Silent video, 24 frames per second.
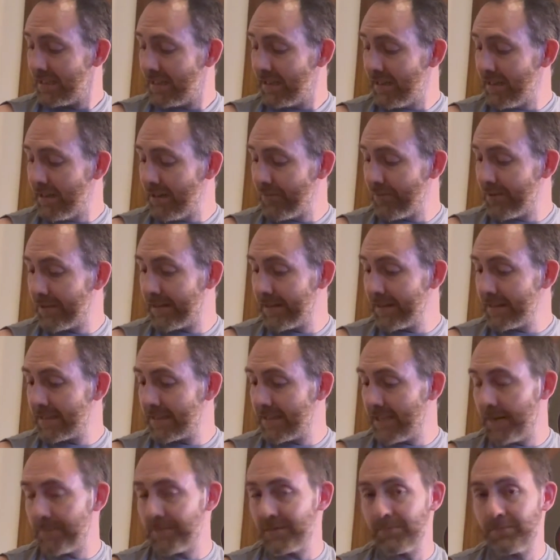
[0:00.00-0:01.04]
with these
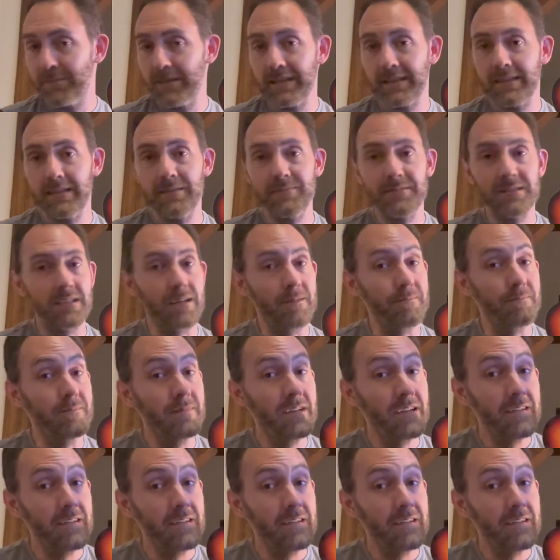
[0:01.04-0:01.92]
types of pickups. I'm